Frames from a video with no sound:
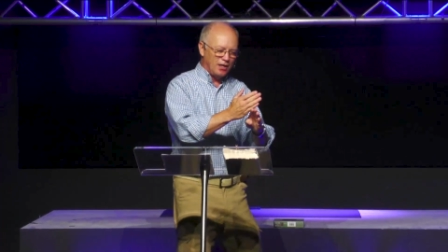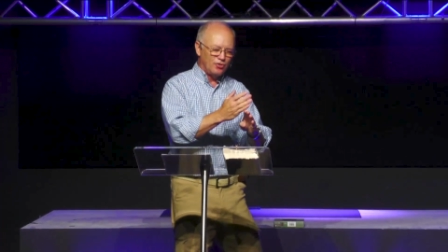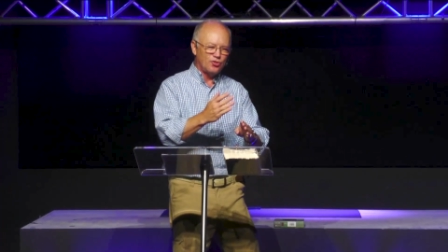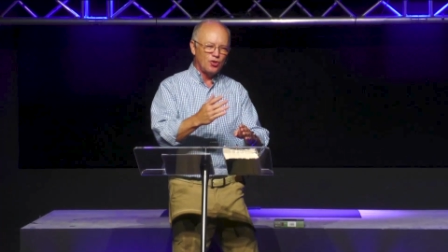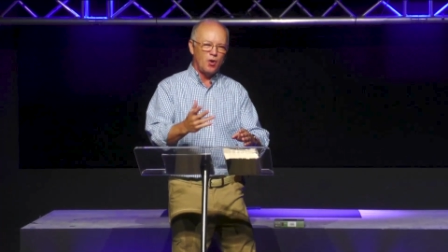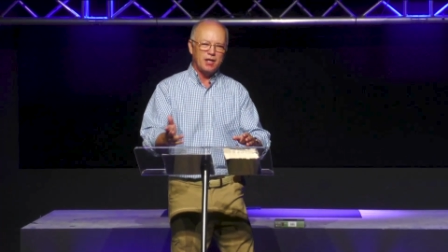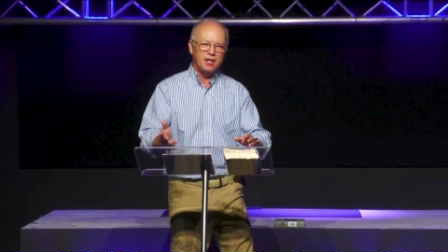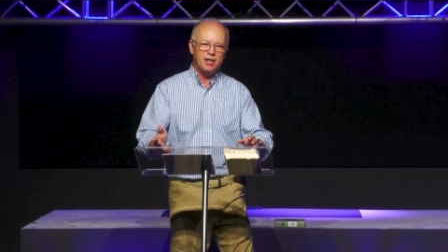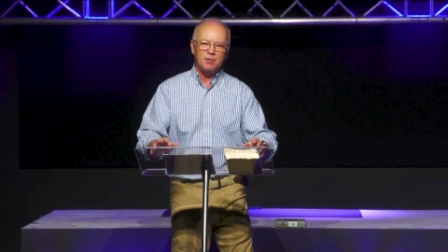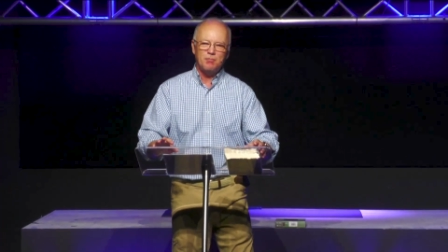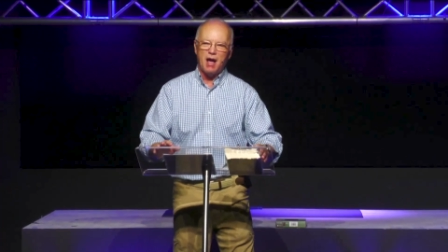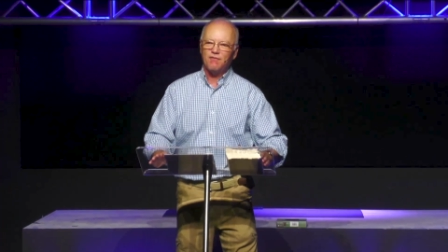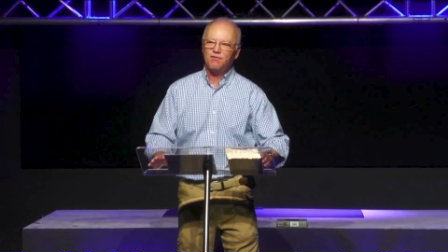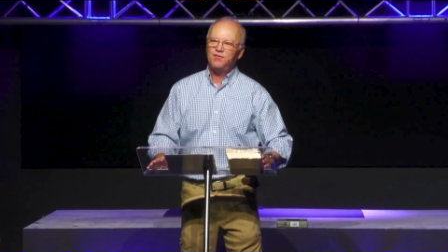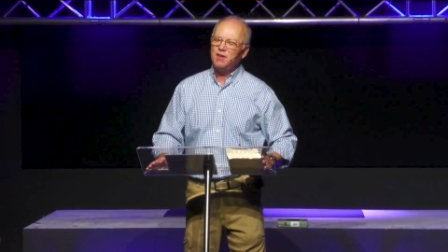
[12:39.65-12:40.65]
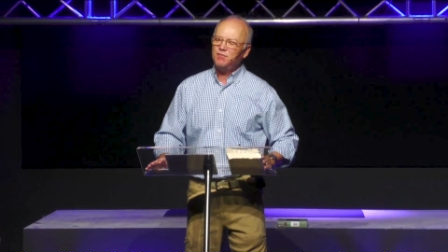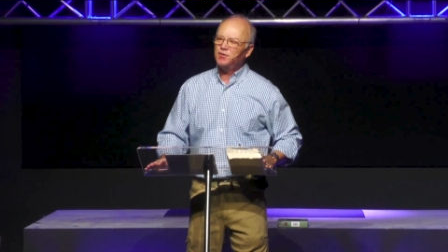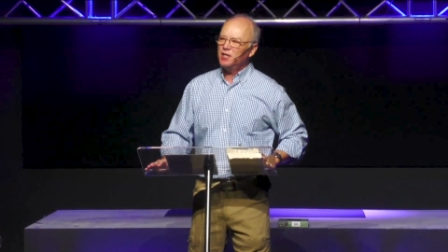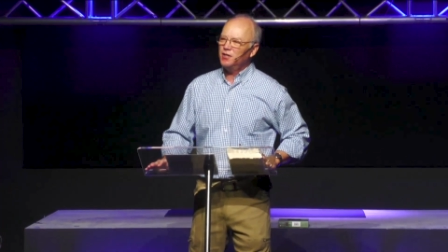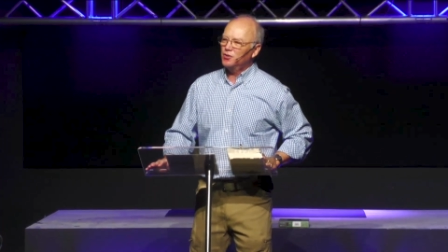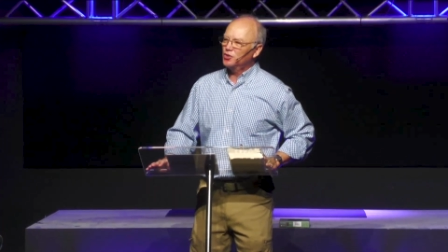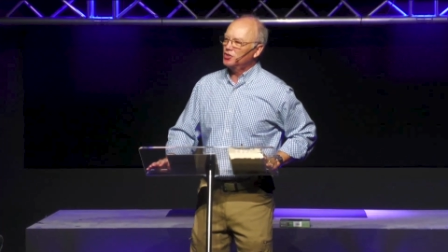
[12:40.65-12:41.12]
So I get about 15
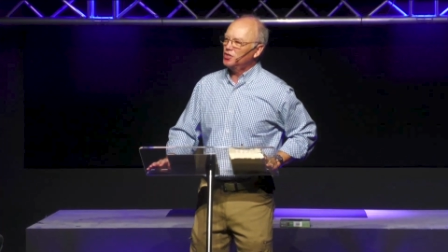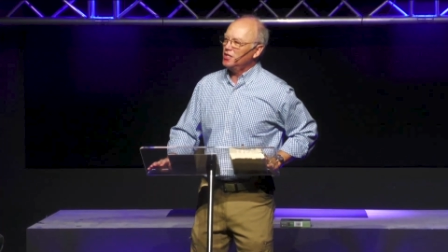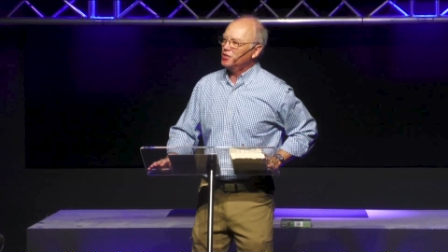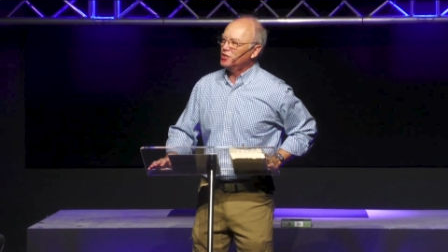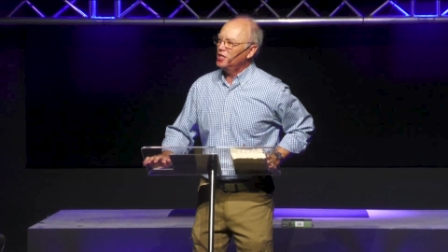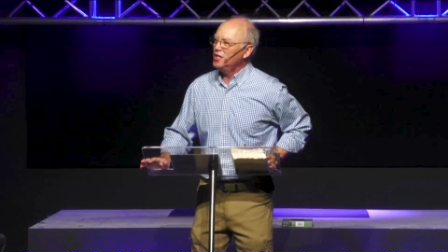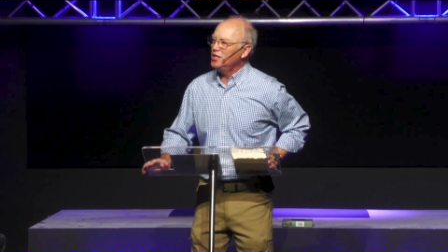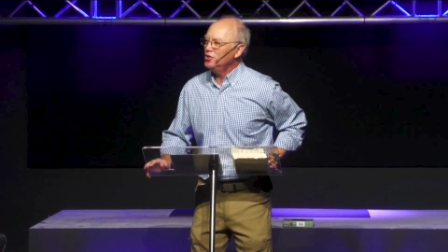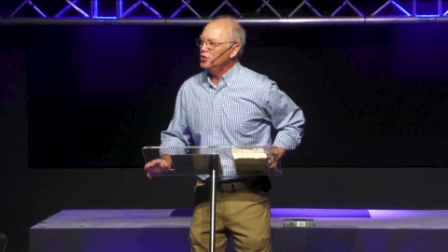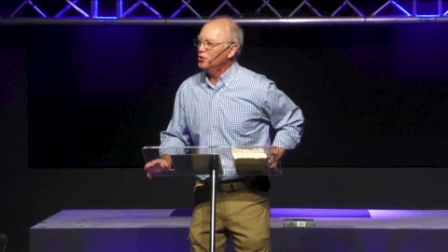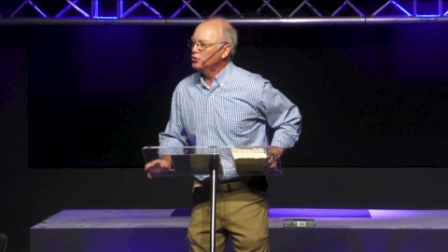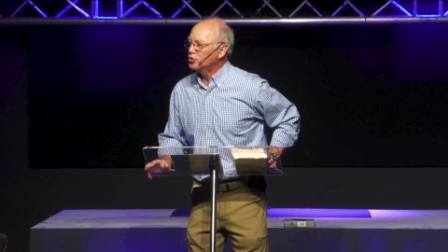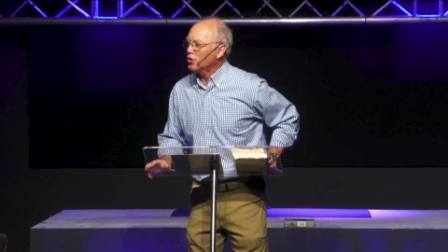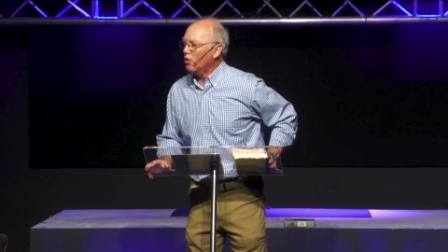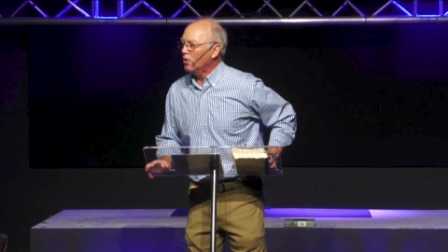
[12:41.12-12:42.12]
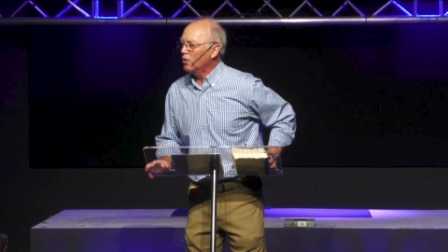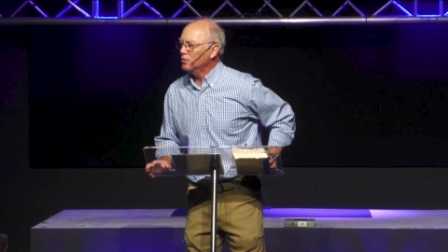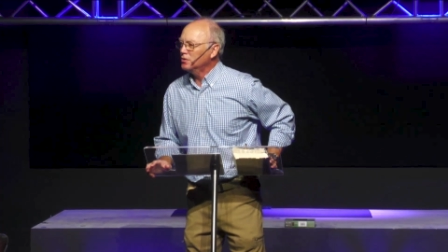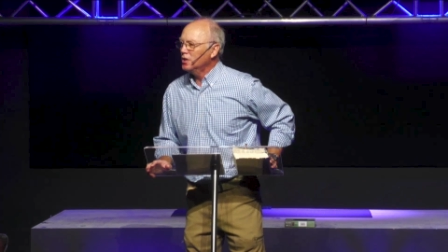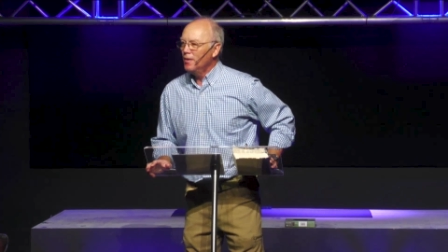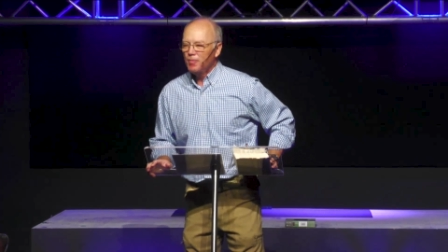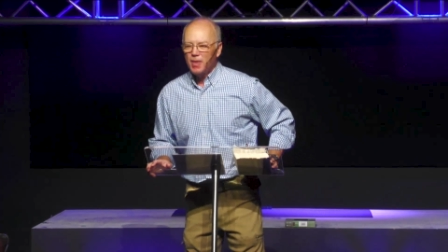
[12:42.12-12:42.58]
or 16 years old,
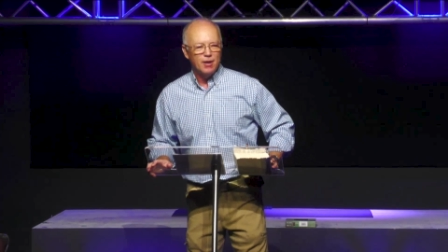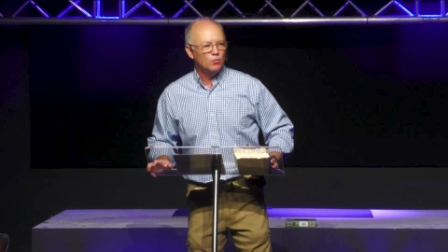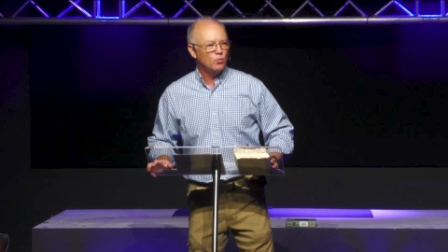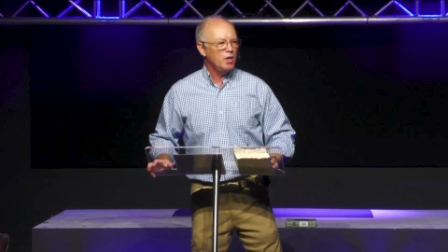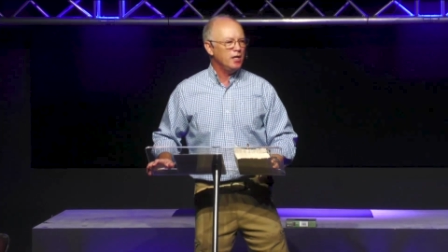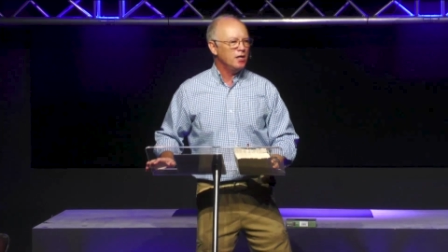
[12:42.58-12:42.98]
and we go